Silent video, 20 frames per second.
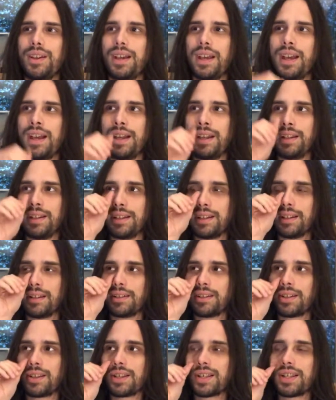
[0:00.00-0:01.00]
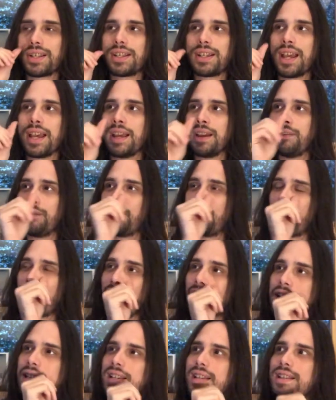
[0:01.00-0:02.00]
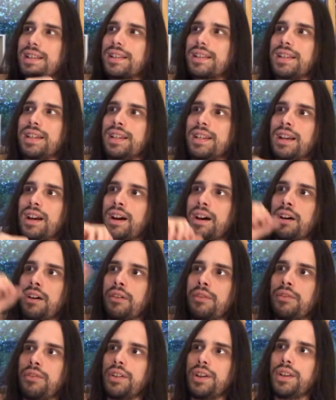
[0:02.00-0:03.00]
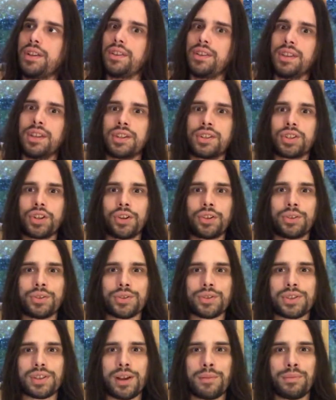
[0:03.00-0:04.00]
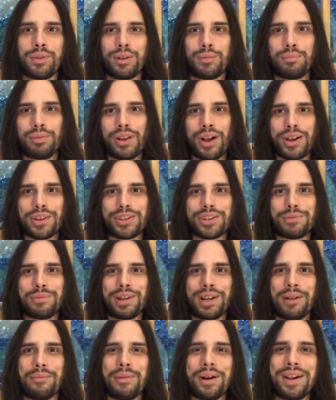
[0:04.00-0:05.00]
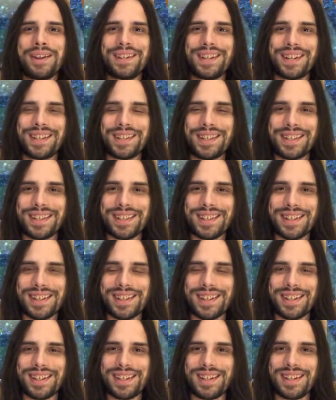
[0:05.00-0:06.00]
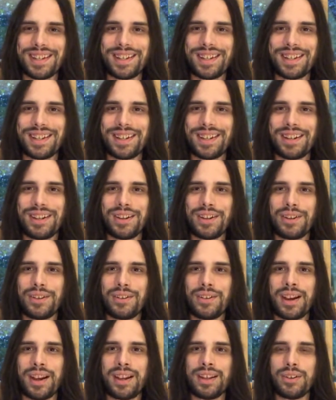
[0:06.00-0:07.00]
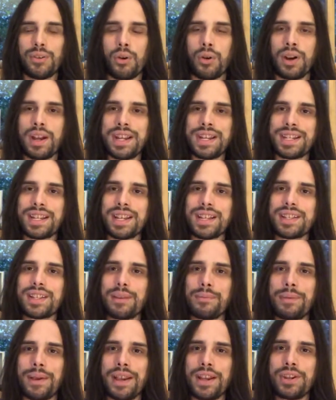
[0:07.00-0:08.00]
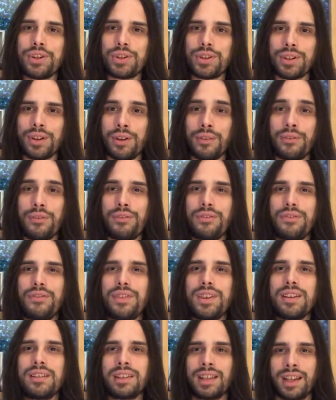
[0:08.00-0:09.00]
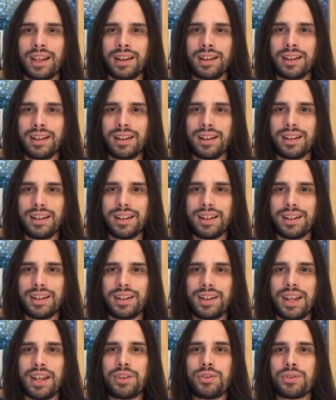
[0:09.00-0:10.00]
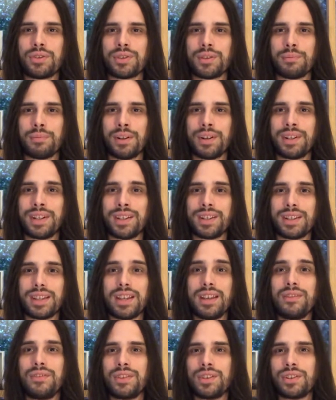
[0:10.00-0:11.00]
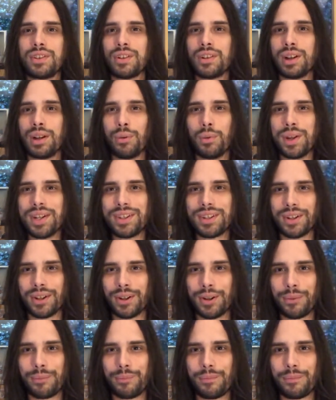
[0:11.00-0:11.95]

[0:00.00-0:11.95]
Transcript: And to stay in fantasy of the eternal summer blossoming abundance, right? Or anticipation of feeling nature's abundance even during winter.